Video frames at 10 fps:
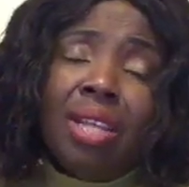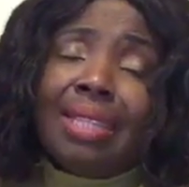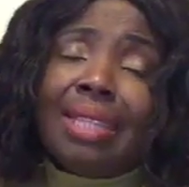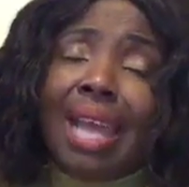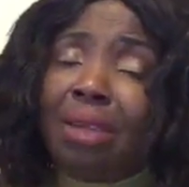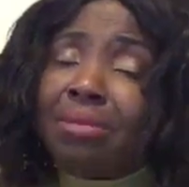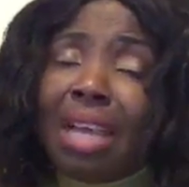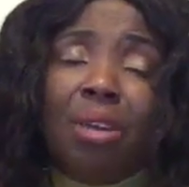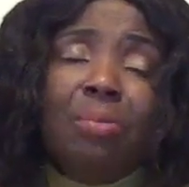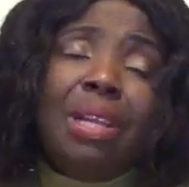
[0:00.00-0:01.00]
Doubt
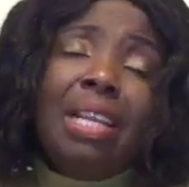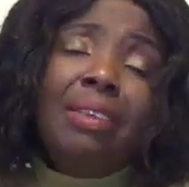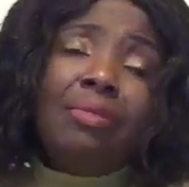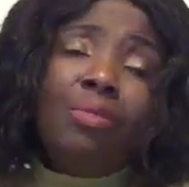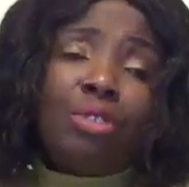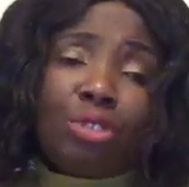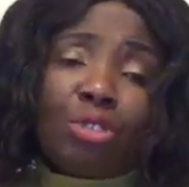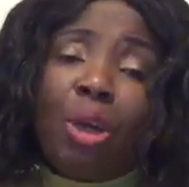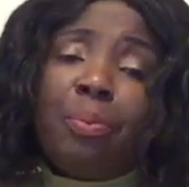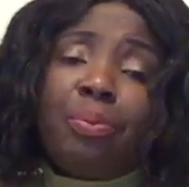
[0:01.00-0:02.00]
and unbelief will
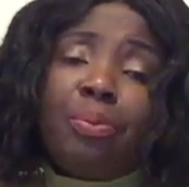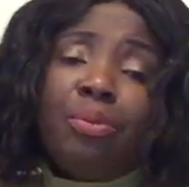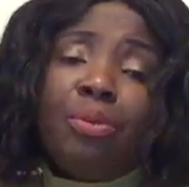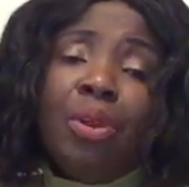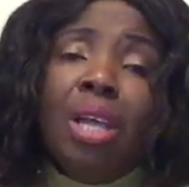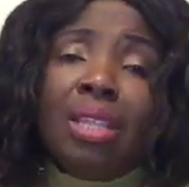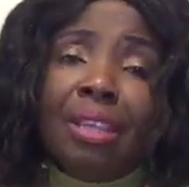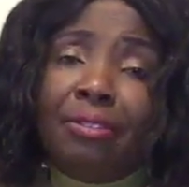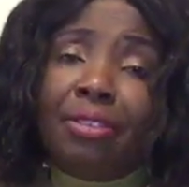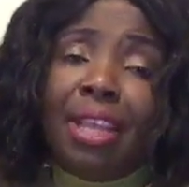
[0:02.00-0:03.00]
stop
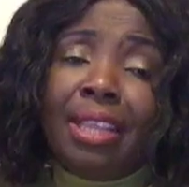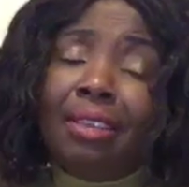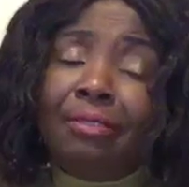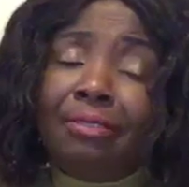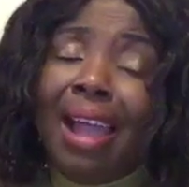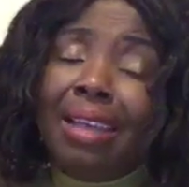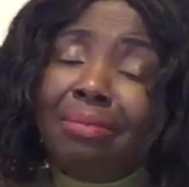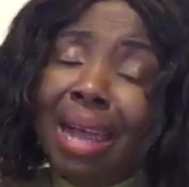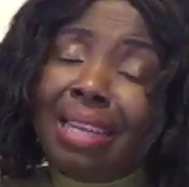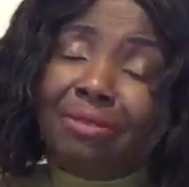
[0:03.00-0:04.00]
the divine
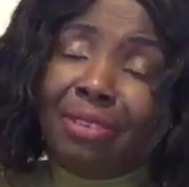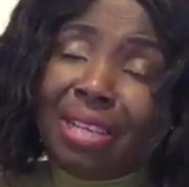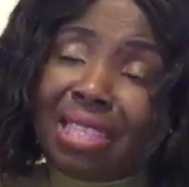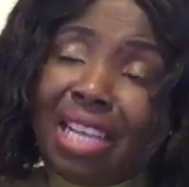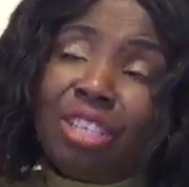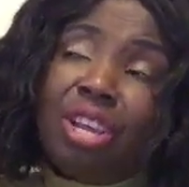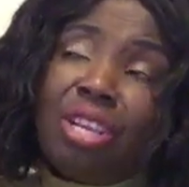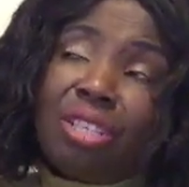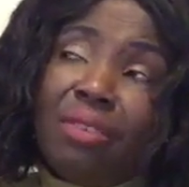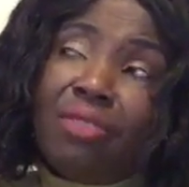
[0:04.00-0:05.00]

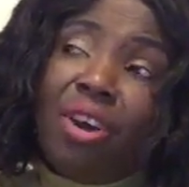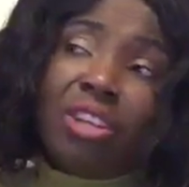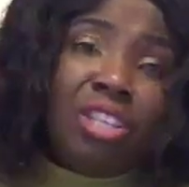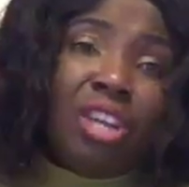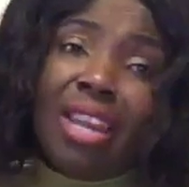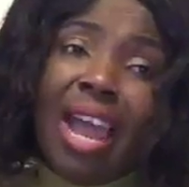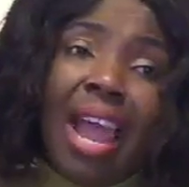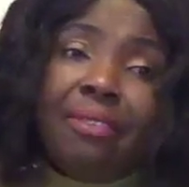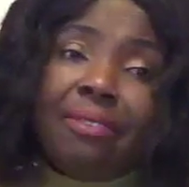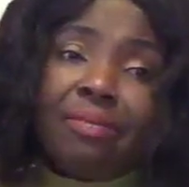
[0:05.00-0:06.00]
manifestations of God in your
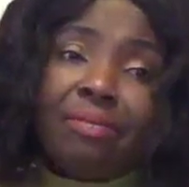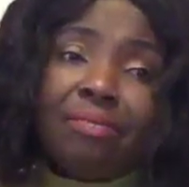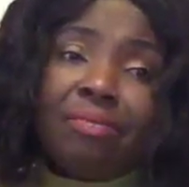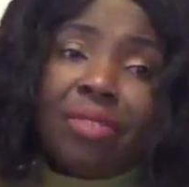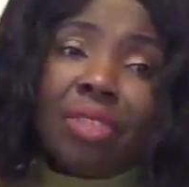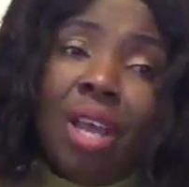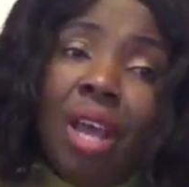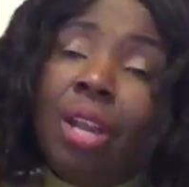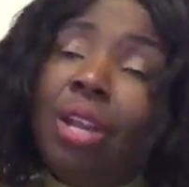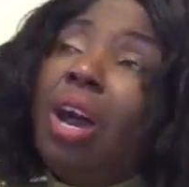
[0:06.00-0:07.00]
life.
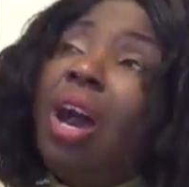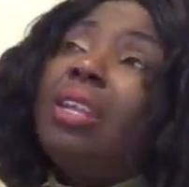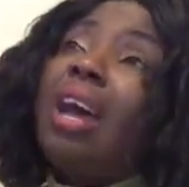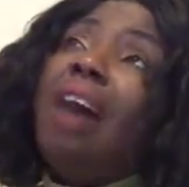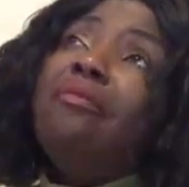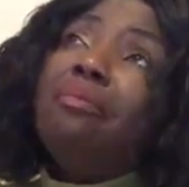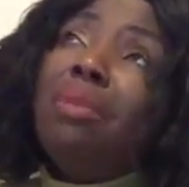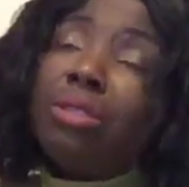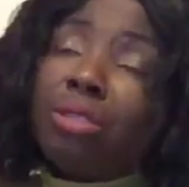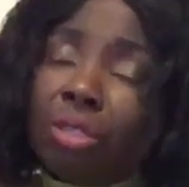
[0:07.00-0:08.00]
Lord, have
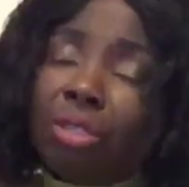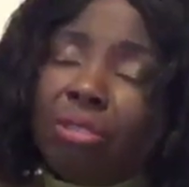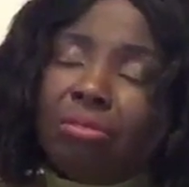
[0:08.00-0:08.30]
mercy.